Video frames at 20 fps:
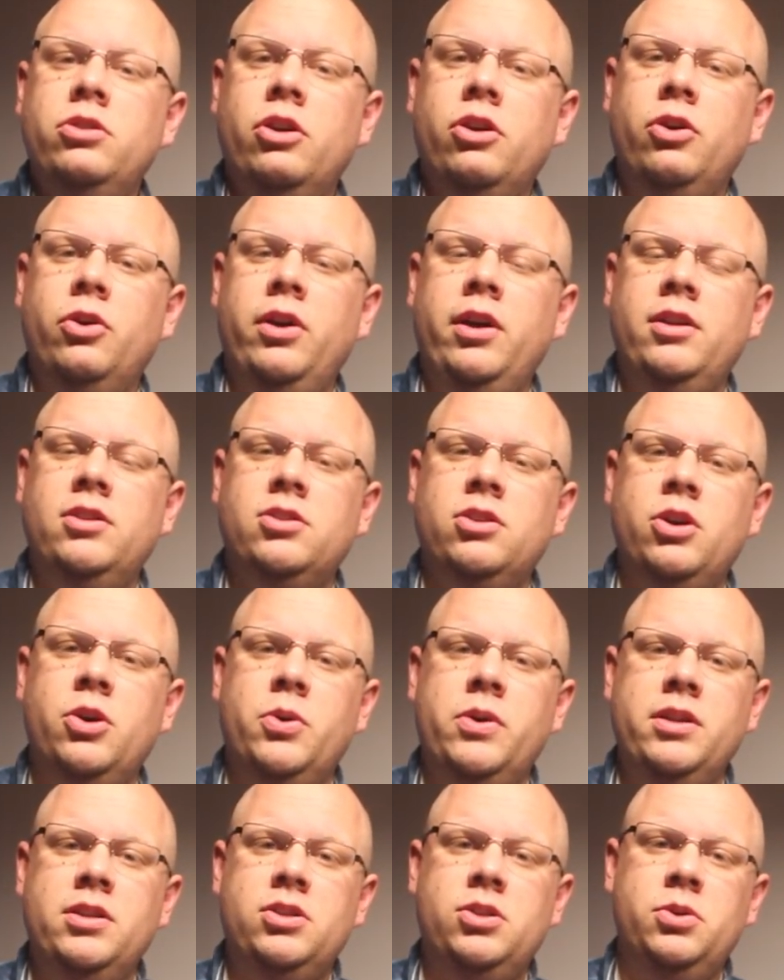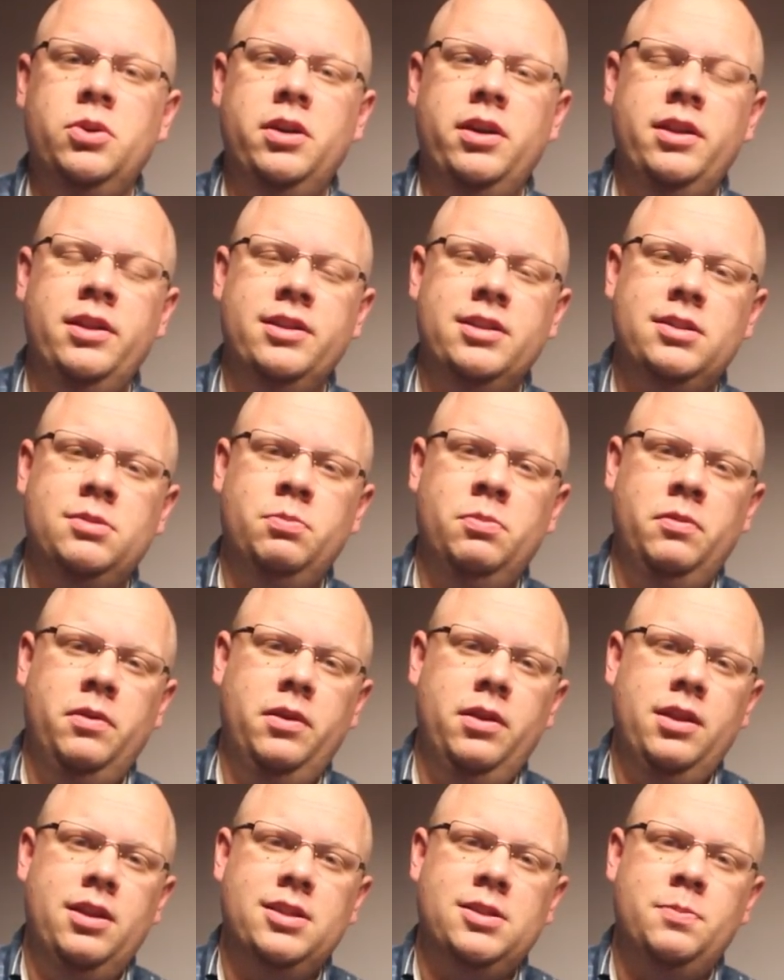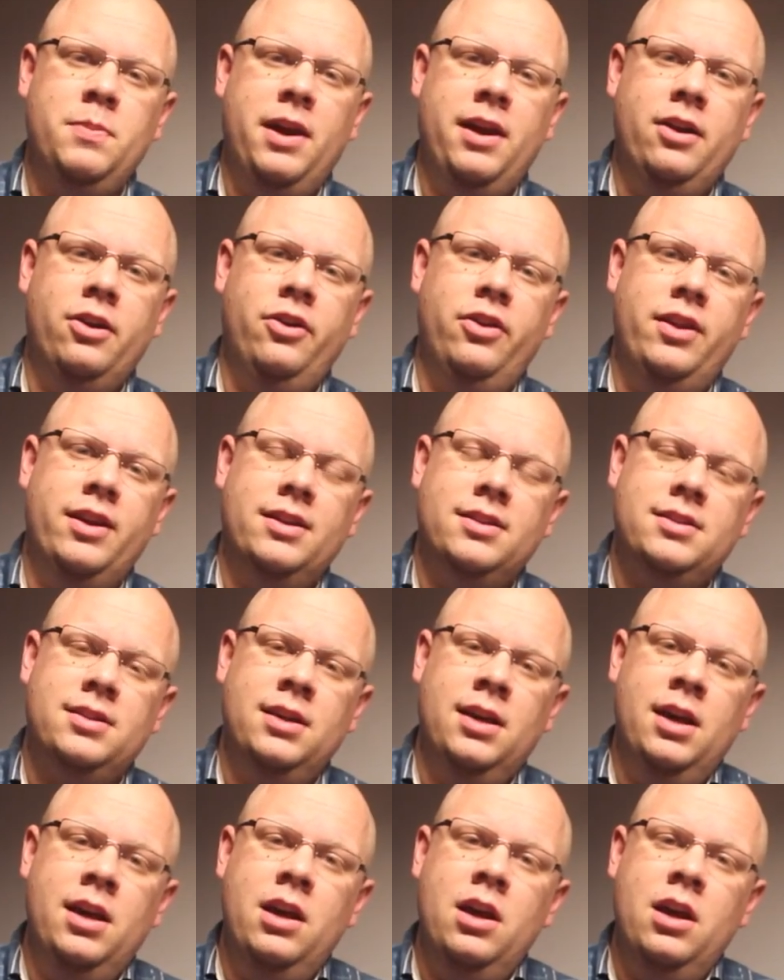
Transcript: You're going to go into it in this manner that,